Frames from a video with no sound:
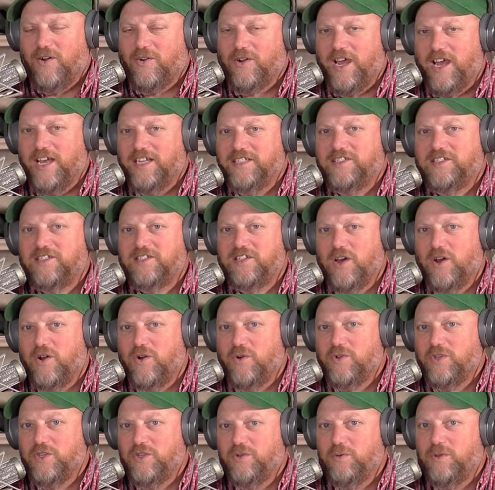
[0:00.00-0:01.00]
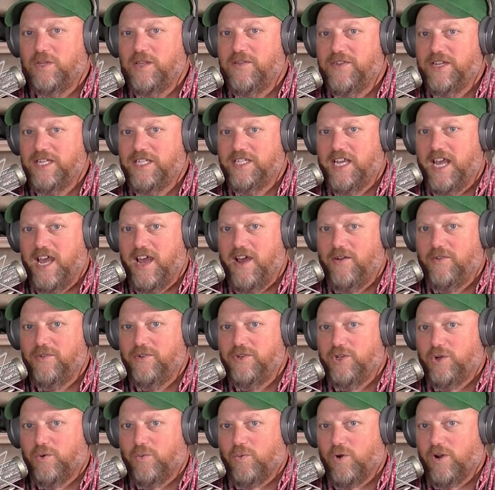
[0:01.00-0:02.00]
Okay, so you live in town,
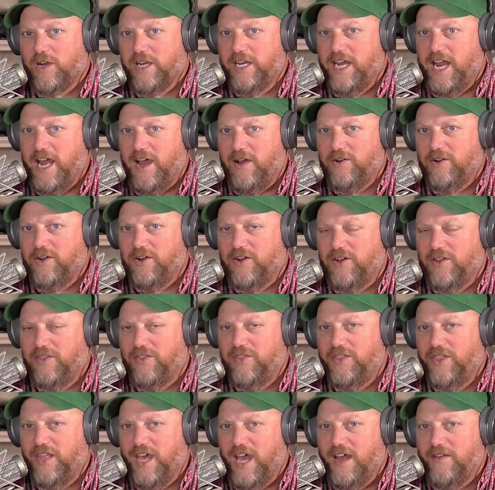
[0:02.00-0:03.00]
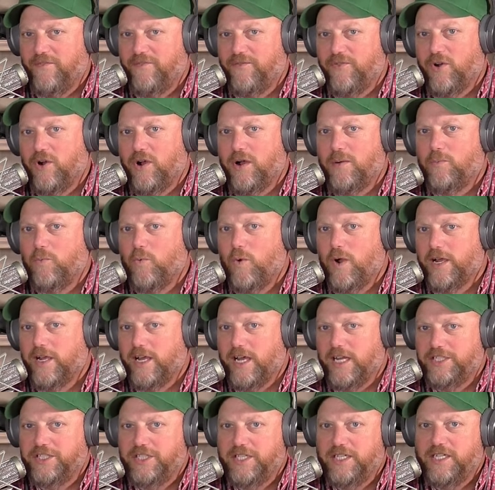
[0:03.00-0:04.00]
you're working out on that farm. What
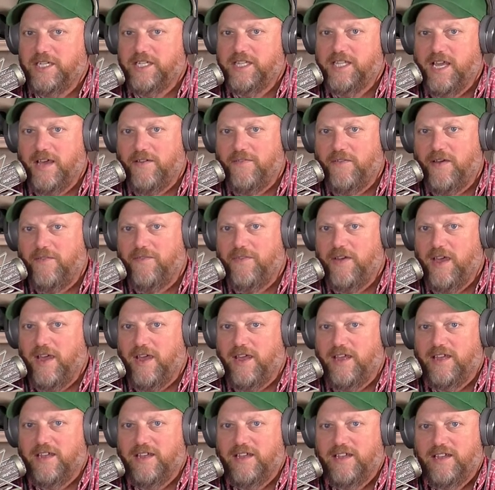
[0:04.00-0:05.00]
got you into the FFA?